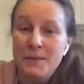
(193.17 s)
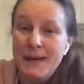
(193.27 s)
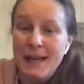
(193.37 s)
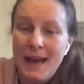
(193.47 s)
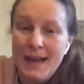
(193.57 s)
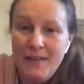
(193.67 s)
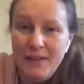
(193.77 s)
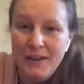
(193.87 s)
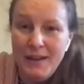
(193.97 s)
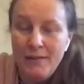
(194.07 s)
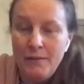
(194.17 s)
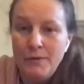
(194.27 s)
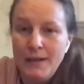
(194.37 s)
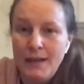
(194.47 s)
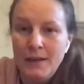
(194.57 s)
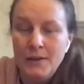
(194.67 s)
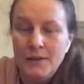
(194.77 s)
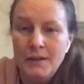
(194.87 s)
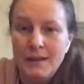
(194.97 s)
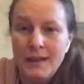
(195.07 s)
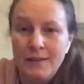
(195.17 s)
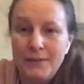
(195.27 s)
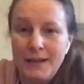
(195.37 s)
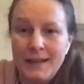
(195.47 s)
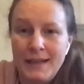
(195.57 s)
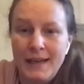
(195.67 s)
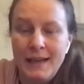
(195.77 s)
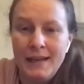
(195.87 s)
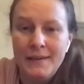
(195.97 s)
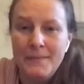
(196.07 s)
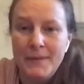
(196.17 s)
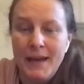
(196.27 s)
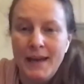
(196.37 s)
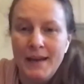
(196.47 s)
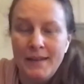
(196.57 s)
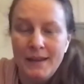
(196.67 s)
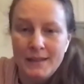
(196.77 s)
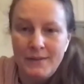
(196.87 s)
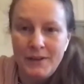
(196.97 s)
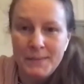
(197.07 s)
but I have a really good gift idea here. That's very